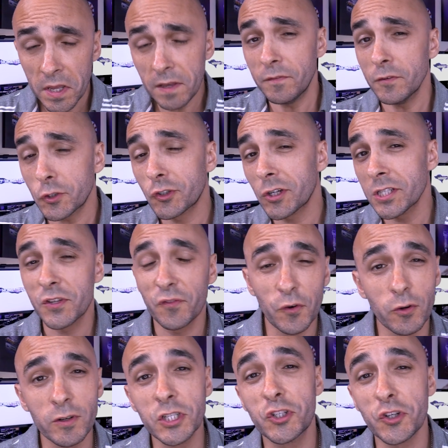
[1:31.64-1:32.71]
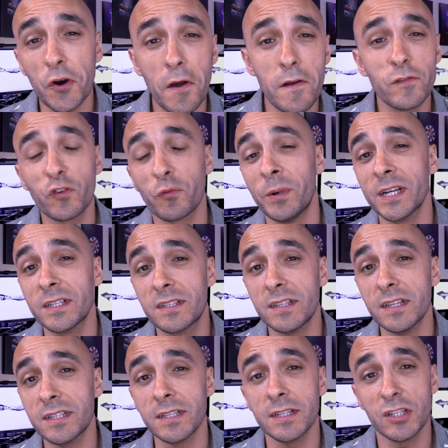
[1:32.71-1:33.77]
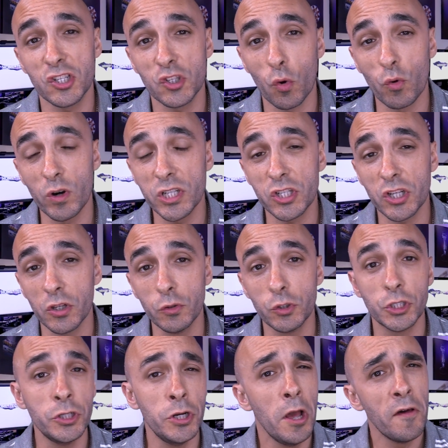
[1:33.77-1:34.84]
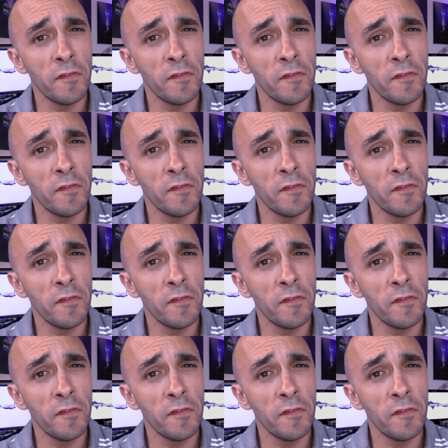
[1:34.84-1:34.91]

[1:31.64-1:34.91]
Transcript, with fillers: If you're transferring drives from an existing storage solution,